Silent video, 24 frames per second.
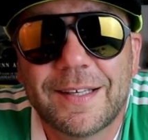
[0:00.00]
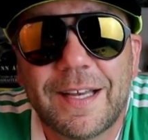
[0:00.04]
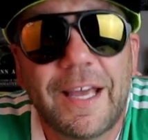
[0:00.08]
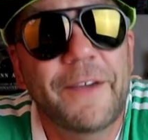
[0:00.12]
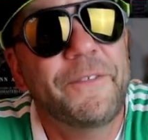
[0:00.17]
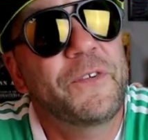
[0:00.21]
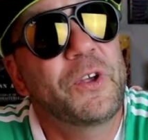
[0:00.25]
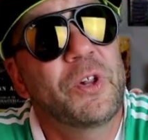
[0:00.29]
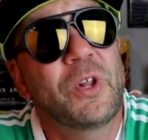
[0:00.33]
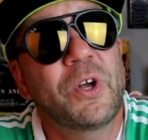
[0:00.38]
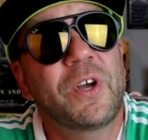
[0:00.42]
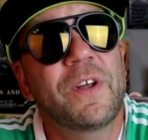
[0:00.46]

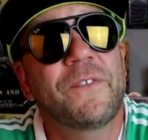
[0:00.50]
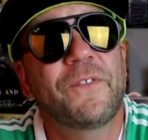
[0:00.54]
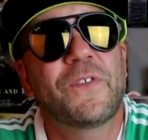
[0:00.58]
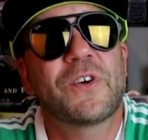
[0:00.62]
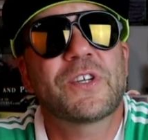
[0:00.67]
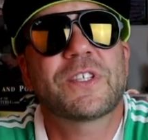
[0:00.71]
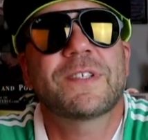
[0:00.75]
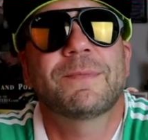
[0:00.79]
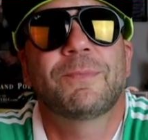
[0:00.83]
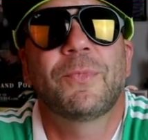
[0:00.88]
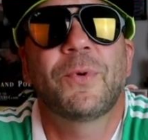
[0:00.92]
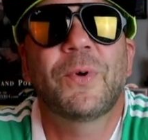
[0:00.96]
If you're looking
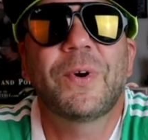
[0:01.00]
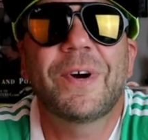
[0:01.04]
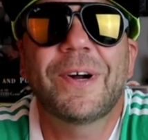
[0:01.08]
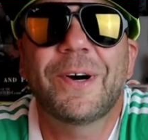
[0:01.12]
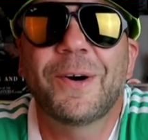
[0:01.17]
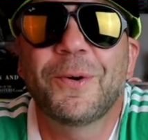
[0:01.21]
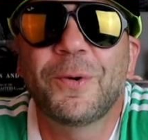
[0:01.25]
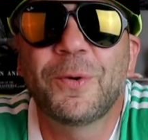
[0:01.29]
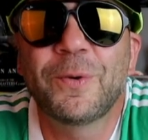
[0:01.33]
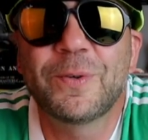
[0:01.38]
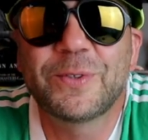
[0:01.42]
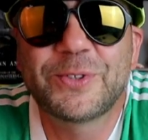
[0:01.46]
for some more
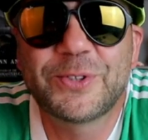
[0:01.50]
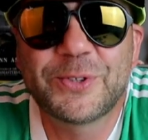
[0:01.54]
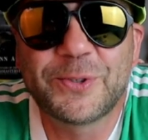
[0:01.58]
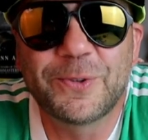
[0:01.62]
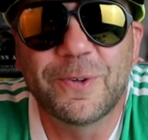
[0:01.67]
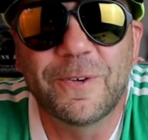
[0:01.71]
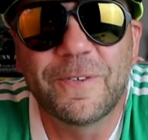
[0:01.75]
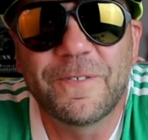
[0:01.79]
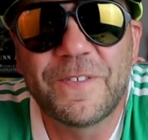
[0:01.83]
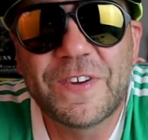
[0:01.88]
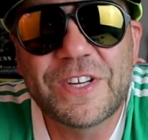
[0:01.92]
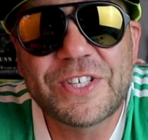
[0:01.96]
old
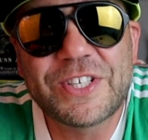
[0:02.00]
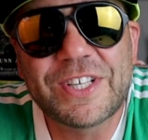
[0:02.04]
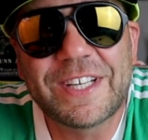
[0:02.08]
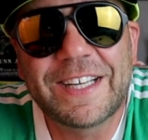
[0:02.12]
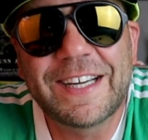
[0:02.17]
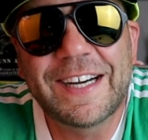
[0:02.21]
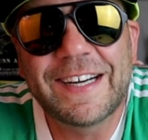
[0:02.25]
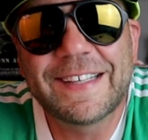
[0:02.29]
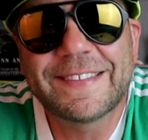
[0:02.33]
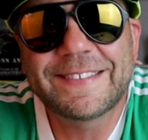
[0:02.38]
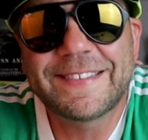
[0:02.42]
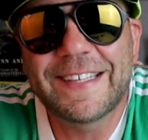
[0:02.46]
school fishing
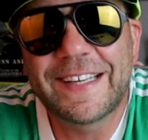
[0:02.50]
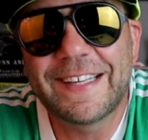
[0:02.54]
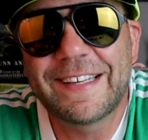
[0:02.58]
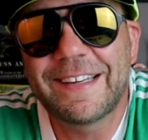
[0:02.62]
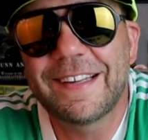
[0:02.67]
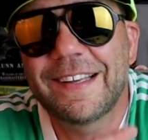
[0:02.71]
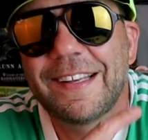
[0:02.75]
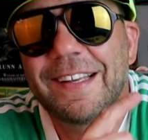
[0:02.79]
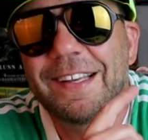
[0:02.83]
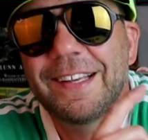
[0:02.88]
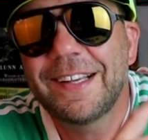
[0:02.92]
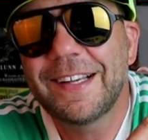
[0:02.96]

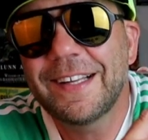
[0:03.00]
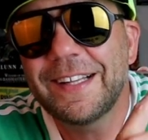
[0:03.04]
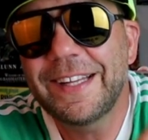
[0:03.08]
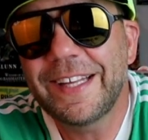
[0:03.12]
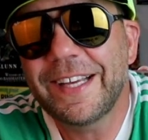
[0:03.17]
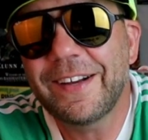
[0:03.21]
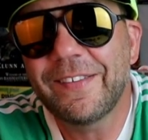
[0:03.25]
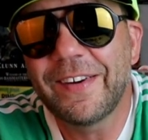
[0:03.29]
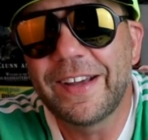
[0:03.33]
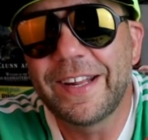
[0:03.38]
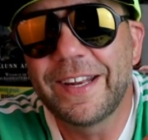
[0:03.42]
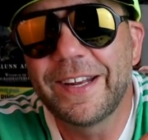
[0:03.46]
content,
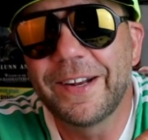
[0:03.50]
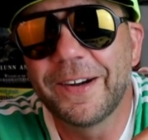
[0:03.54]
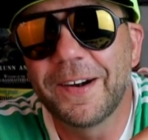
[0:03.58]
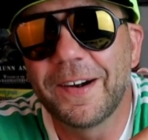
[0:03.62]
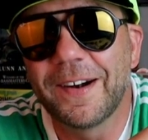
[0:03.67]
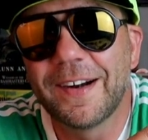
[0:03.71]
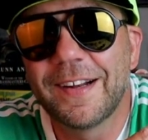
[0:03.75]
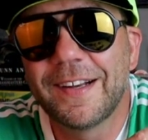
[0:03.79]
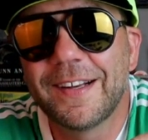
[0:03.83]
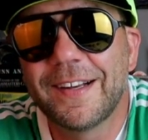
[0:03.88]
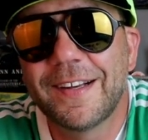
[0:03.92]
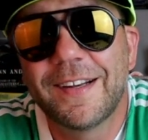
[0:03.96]
click right here.